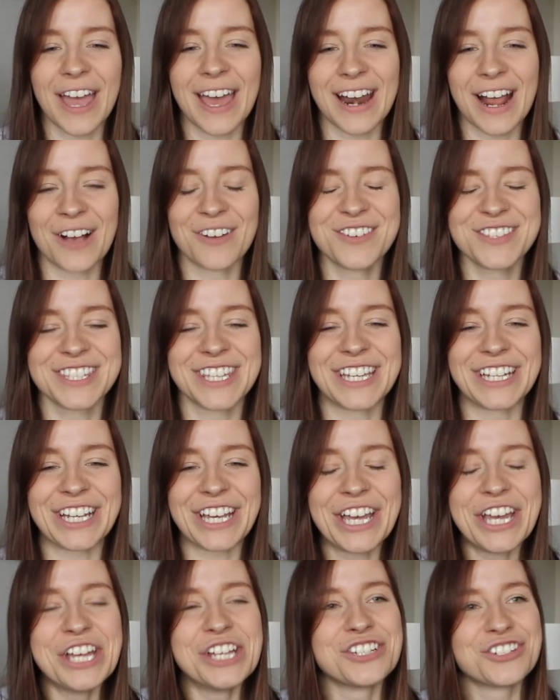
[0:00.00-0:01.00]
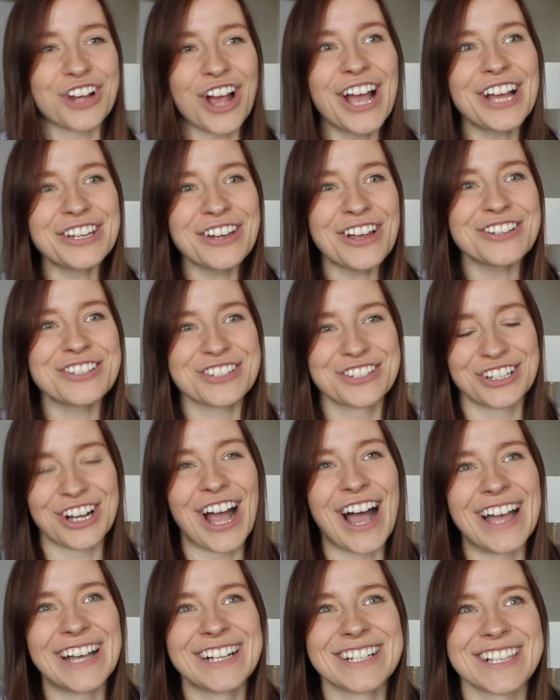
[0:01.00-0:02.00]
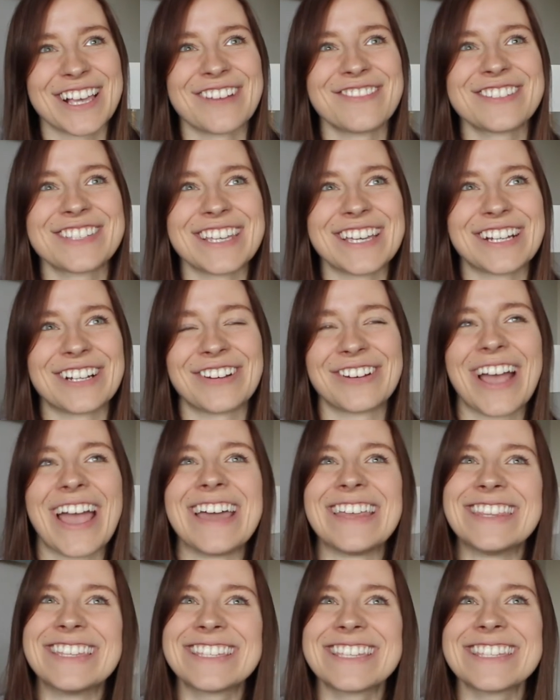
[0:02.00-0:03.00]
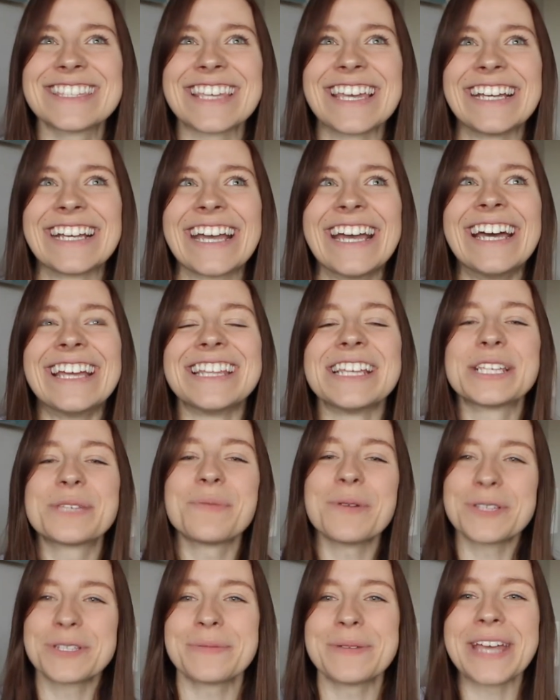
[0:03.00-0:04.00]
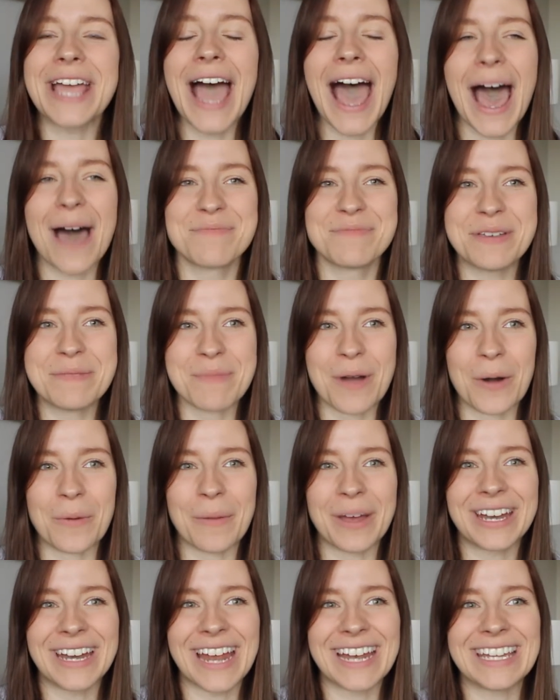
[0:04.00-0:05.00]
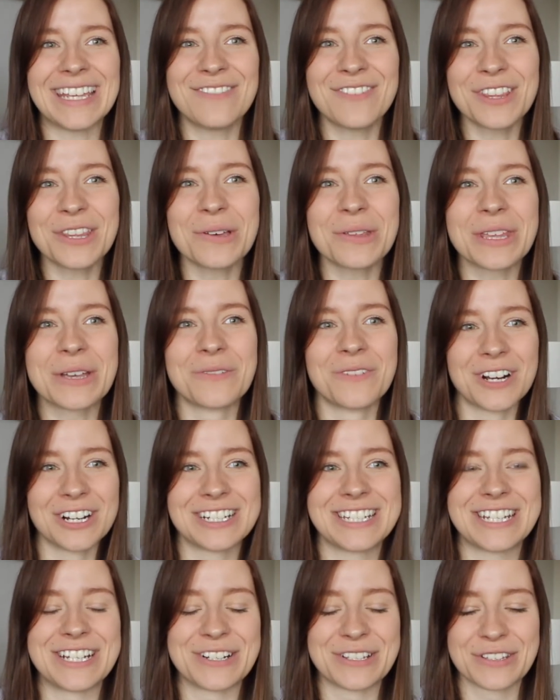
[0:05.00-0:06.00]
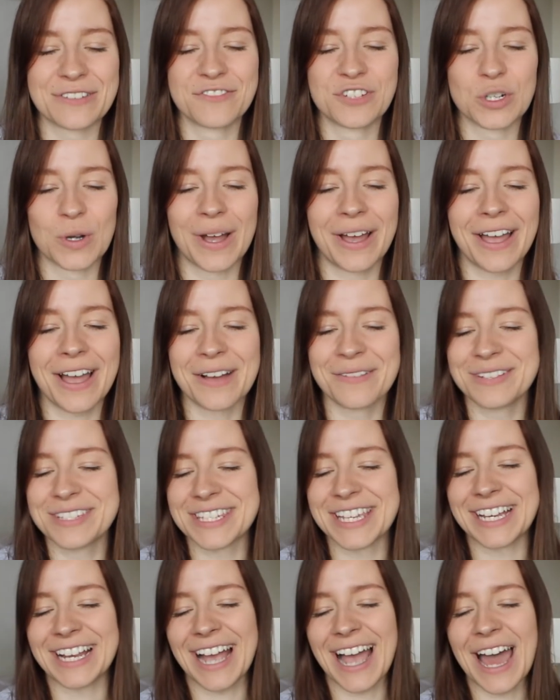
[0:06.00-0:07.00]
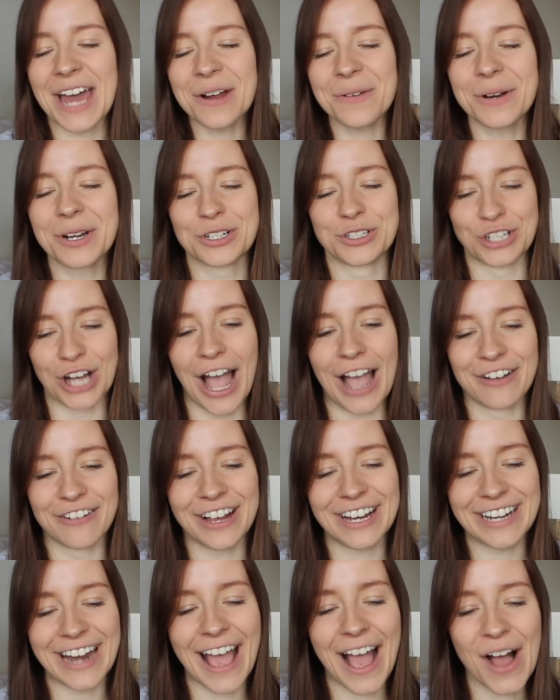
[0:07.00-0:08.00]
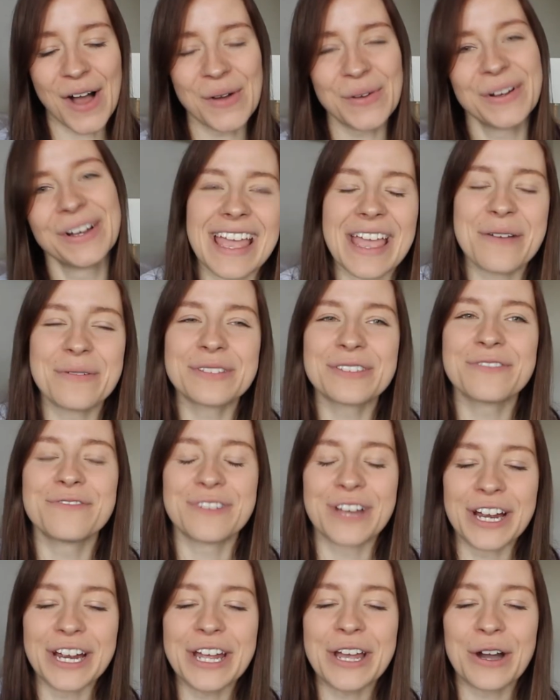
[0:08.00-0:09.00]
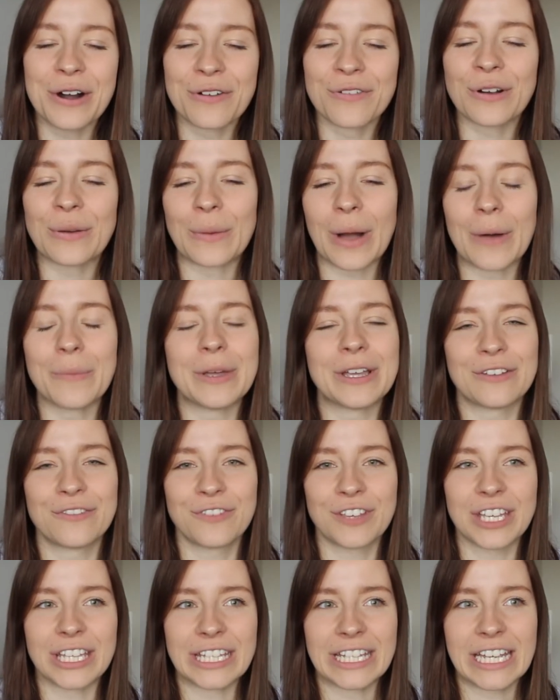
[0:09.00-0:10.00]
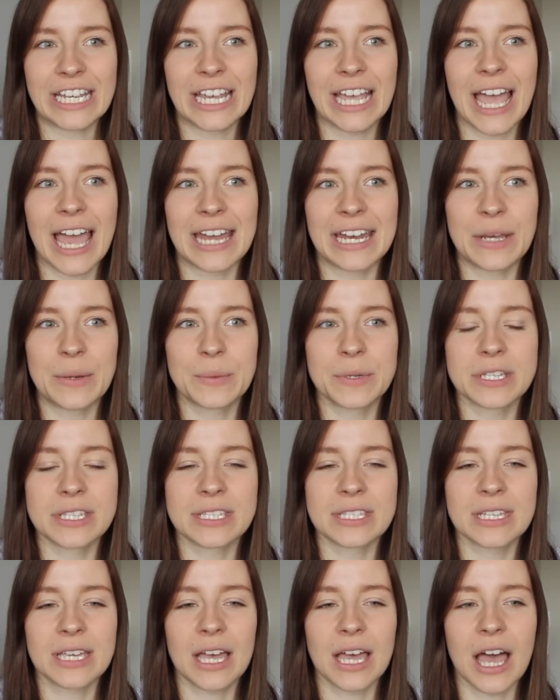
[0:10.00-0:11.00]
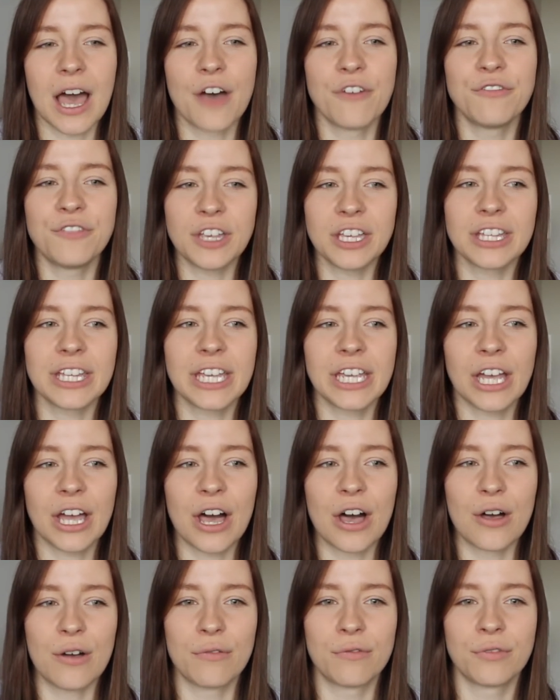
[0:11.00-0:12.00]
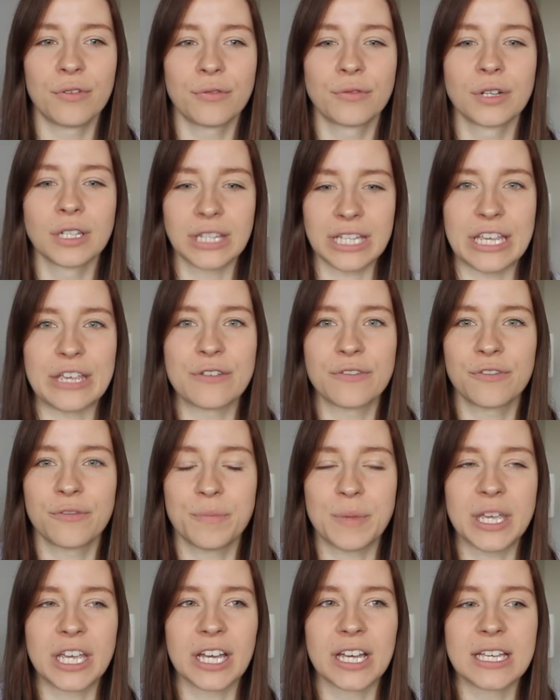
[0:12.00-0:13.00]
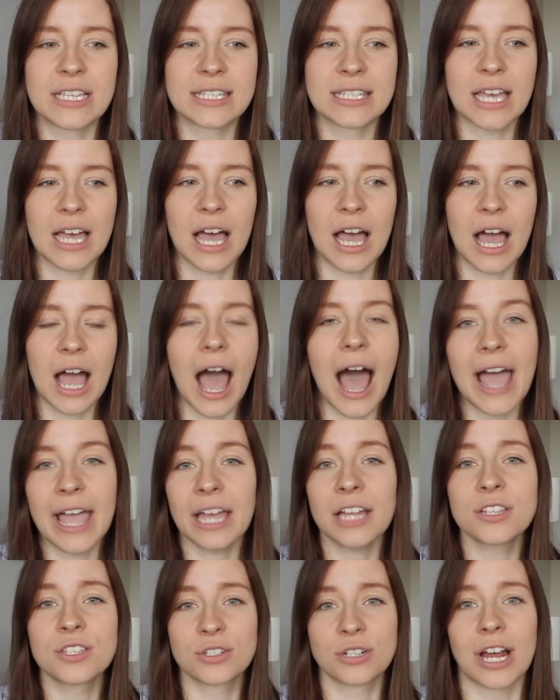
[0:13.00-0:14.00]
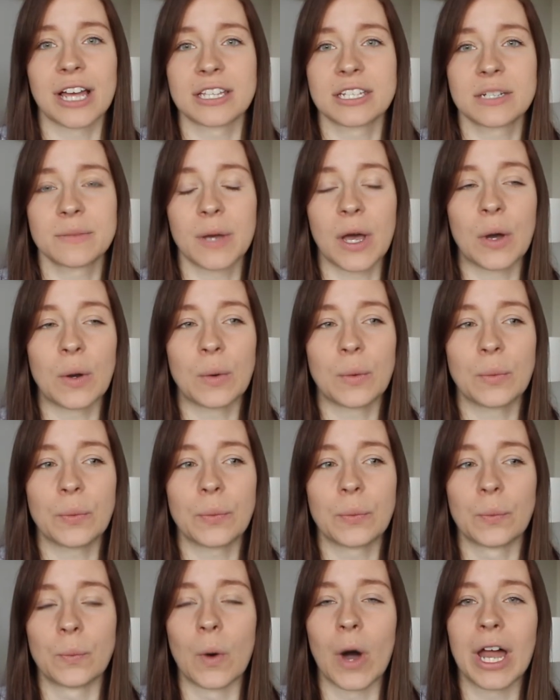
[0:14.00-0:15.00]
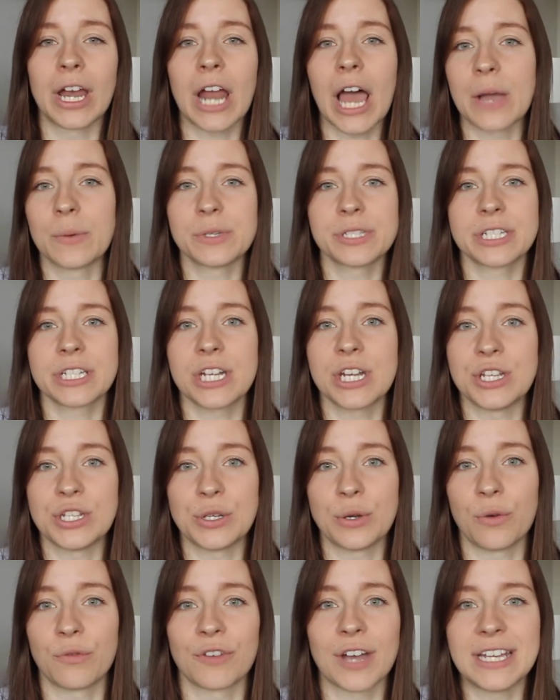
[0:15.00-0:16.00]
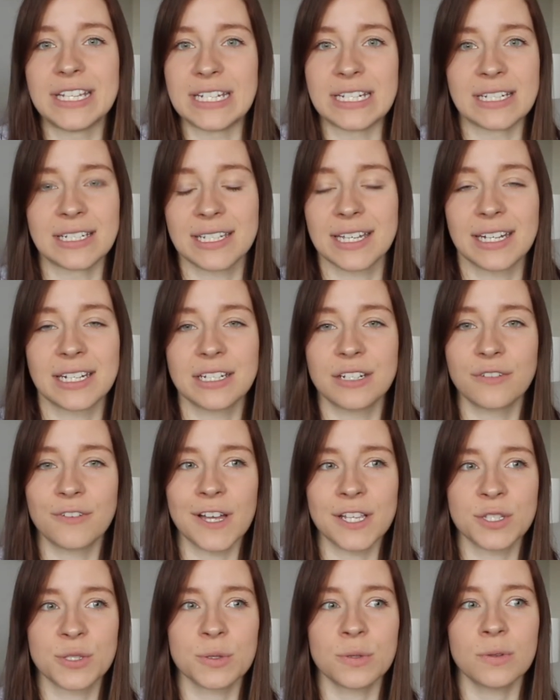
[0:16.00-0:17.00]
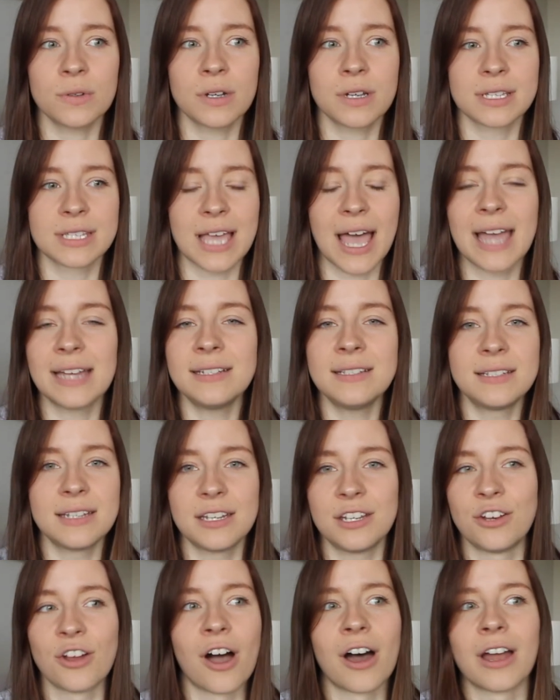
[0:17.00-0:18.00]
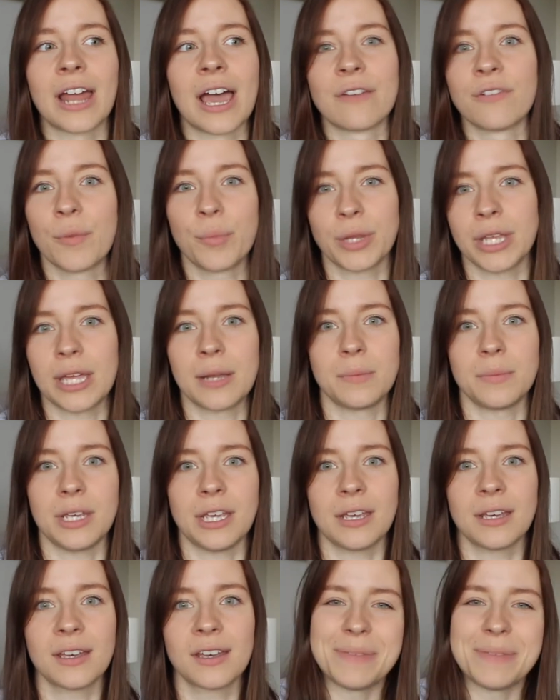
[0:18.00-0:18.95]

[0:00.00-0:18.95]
And I was like, trying not to cry because I was like, okay, this is supposed to be a happy moment. And even though they were tears of joy, I was like, I don't want to cry right now. It was a very overwhelming feeling and it was a feeling of relief because I had stressed about what I was going to do if I didn't get into vet school because I did not have a plan B.